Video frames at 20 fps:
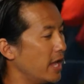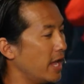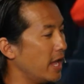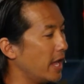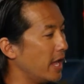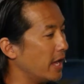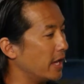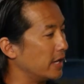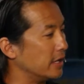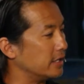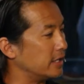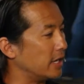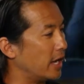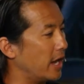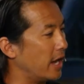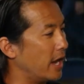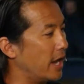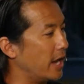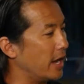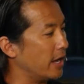And
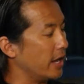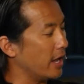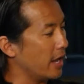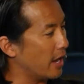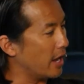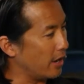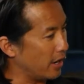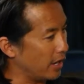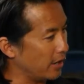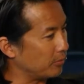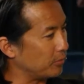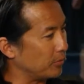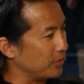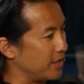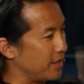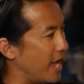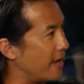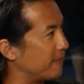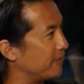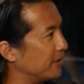with
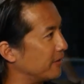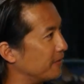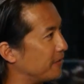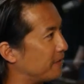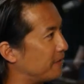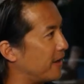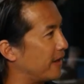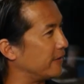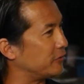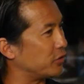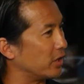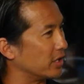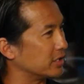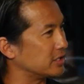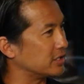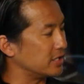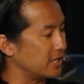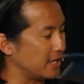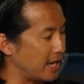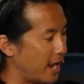the advent of the 5
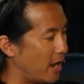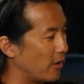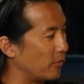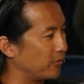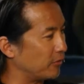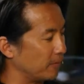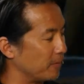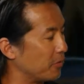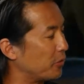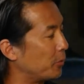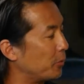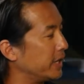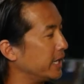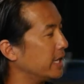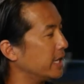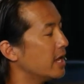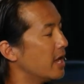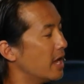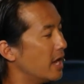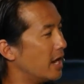trucks now from
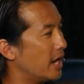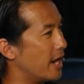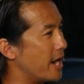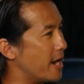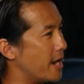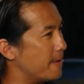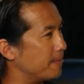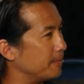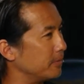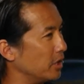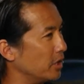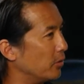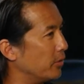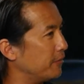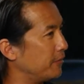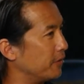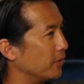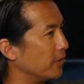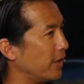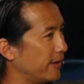3, we
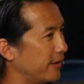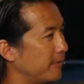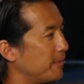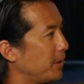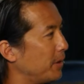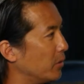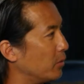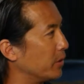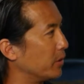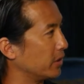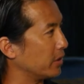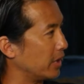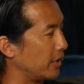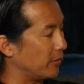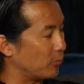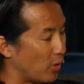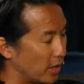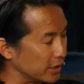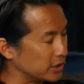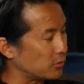feel that everybody who
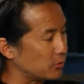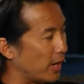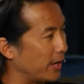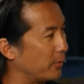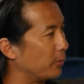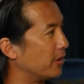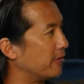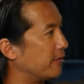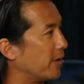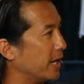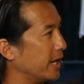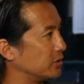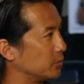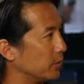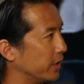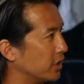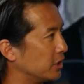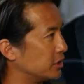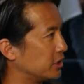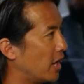wants to ride one of our bikes will
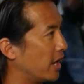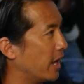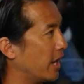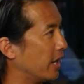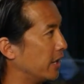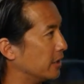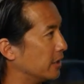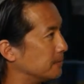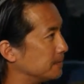get a shot at it.